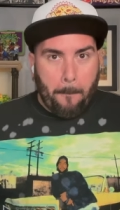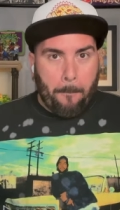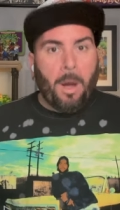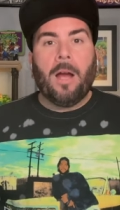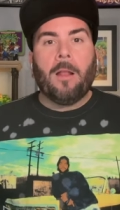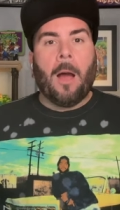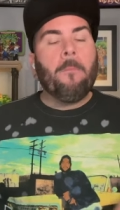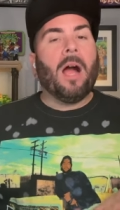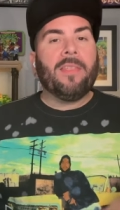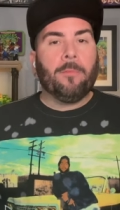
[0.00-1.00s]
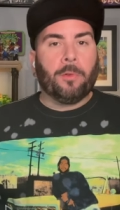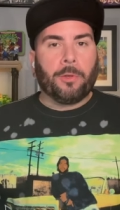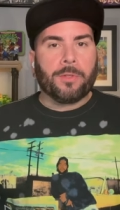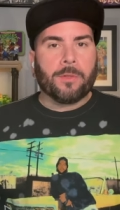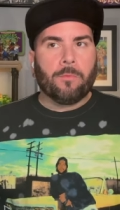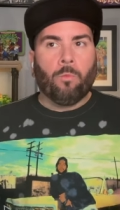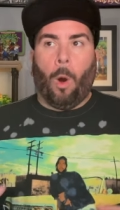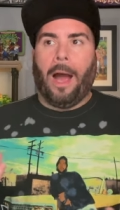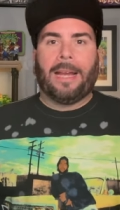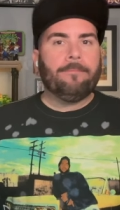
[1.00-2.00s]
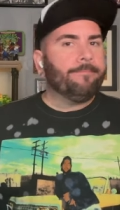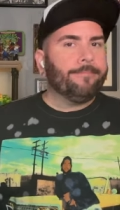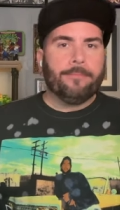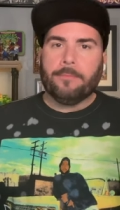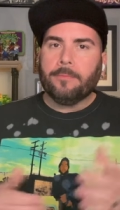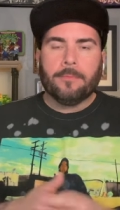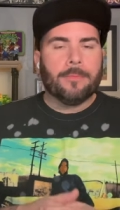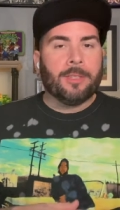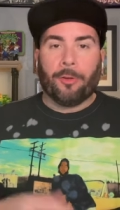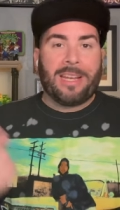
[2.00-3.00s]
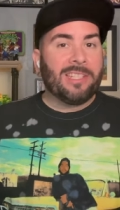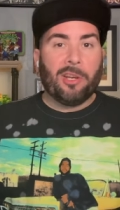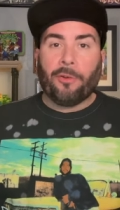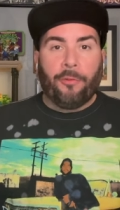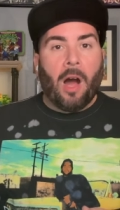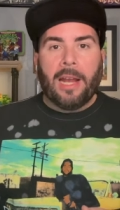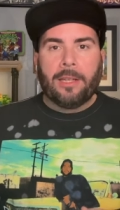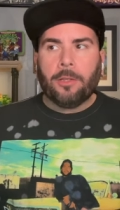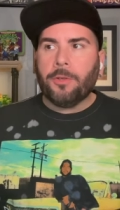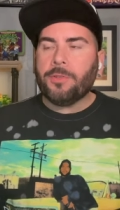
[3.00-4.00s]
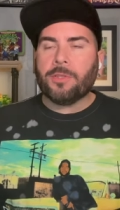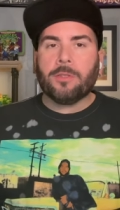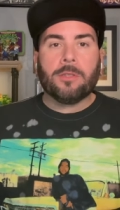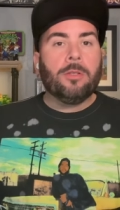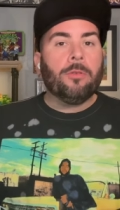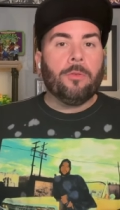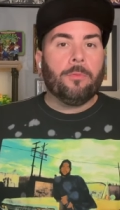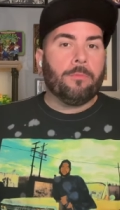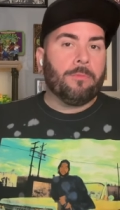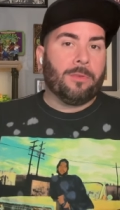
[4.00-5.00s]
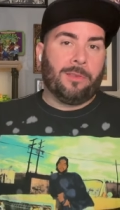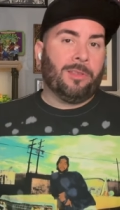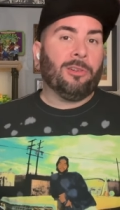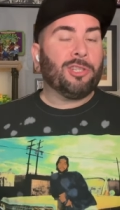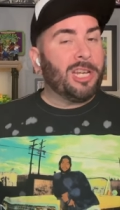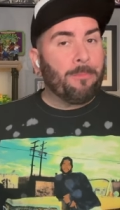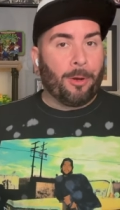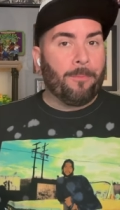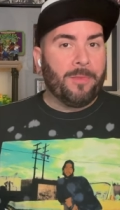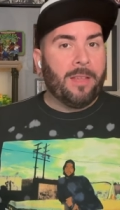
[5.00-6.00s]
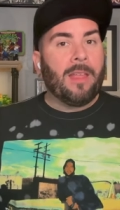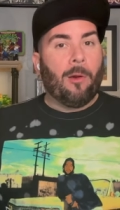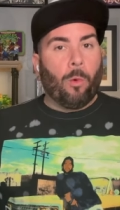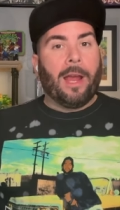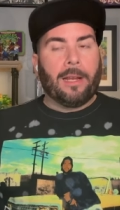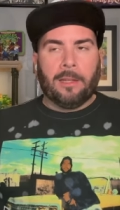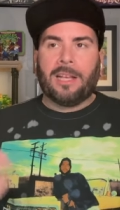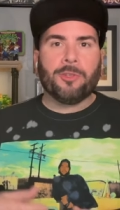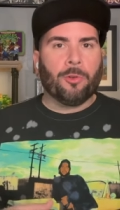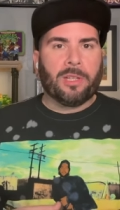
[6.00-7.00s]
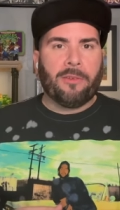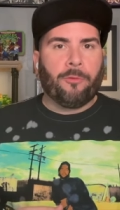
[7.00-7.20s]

But I buy them loose. Why? They're easier to find loose. Two, they're cheaper in that way, unless you're looking